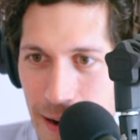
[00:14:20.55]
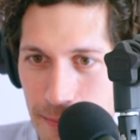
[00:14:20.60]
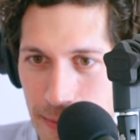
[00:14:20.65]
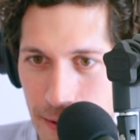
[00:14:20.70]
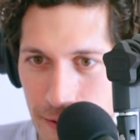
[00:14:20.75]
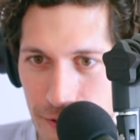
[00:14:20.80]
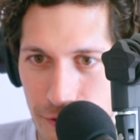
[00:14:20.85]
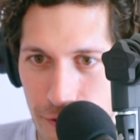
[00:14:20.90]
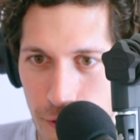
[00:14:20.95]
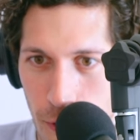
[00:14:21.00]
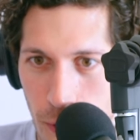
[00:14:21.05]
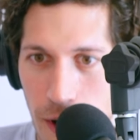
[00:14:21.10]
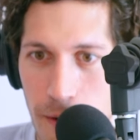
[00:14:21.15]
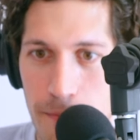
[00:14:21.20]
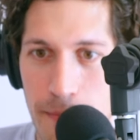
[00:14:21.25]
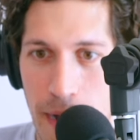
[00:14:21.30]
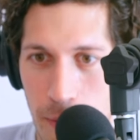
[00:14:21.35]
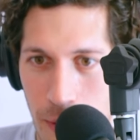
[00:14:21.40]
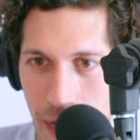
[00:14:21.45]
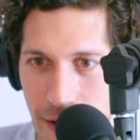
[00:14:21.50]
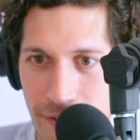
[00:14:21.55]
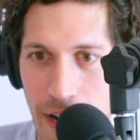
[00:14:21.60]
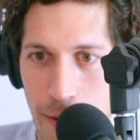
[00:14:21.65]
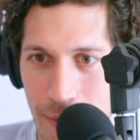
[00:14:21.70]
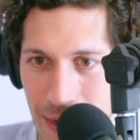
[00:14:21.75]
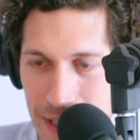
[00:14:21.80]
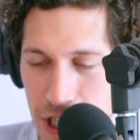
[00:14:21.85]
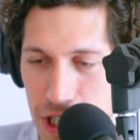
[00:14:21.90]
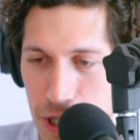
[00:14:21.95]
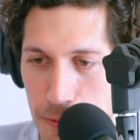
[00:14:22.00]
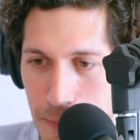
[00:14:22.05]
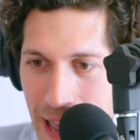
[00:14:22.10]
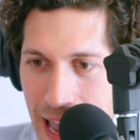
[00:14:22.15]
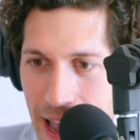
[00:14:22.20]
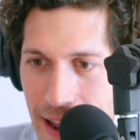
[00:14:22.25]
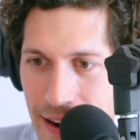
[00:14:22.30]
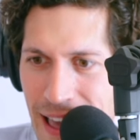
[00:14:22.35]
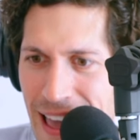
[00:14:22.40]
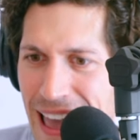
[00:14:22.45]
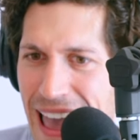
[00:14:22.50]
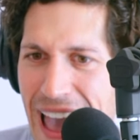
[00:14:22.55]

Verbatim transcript: before my wife and I went to Japan,